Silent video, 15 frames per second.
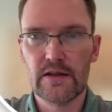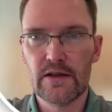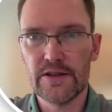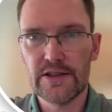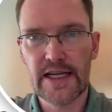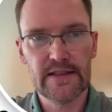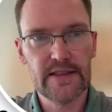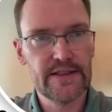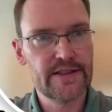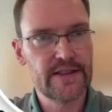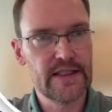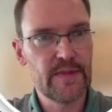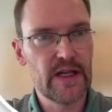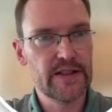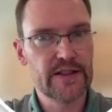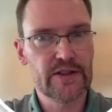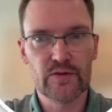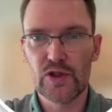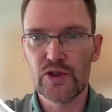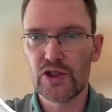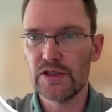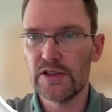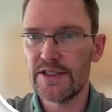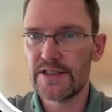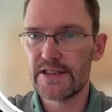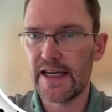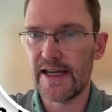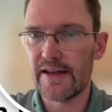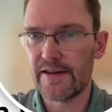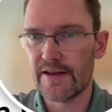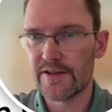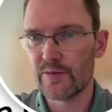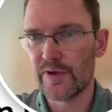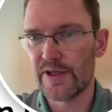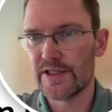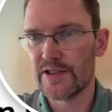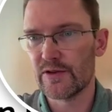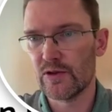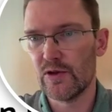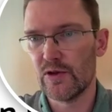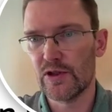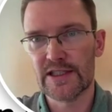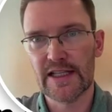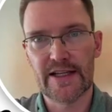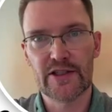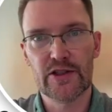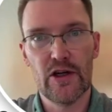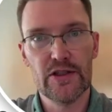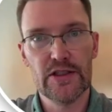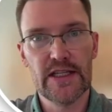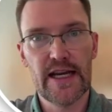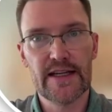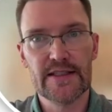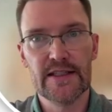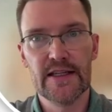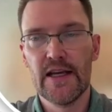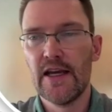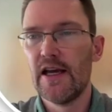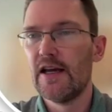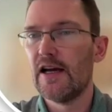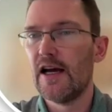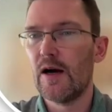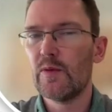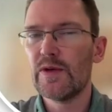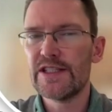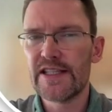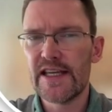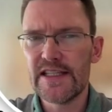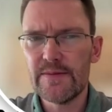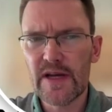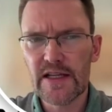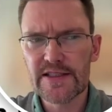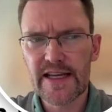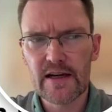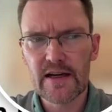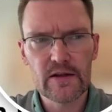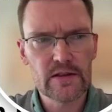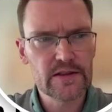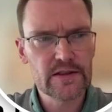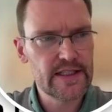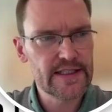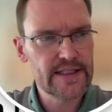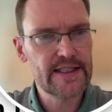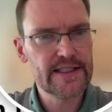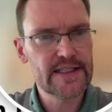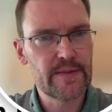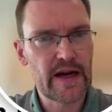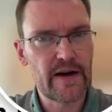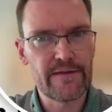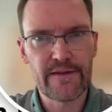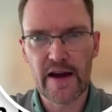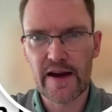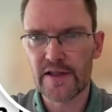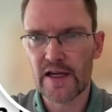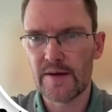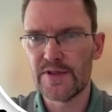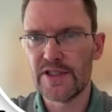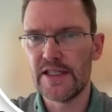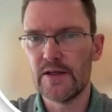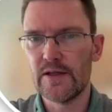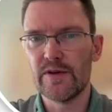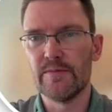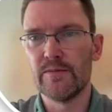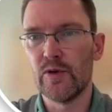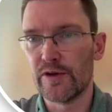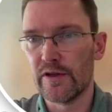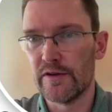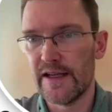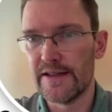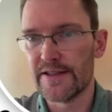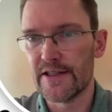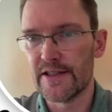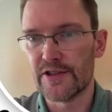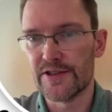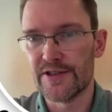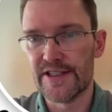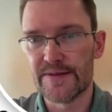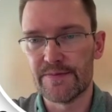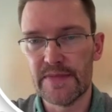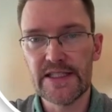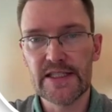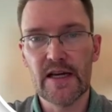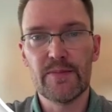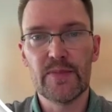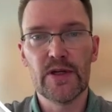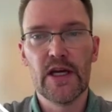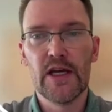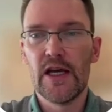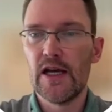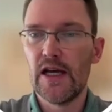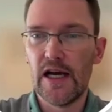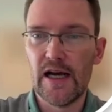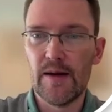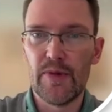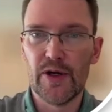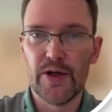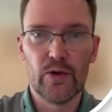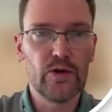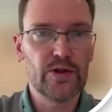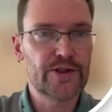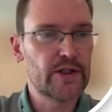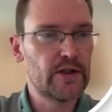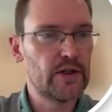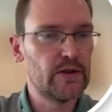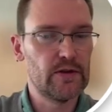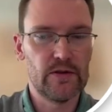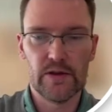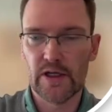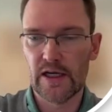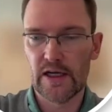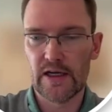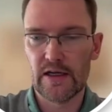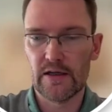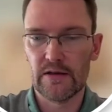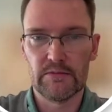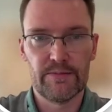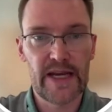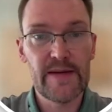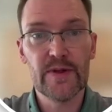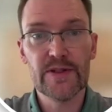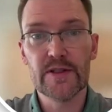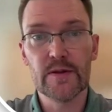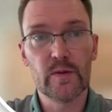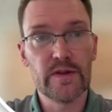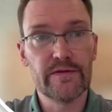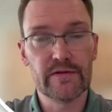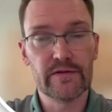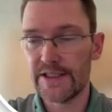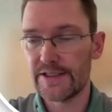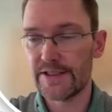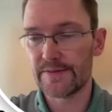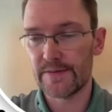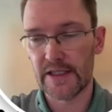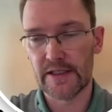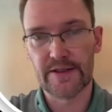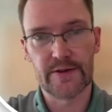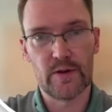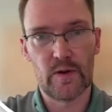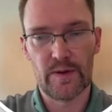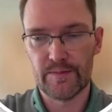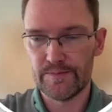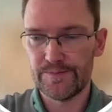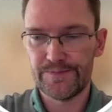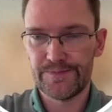contact list, an email distribution list at thousandbrains.org/contact. We send emails out to this list about 5 times a year with important events such as this meetup, but also papers that we've released and so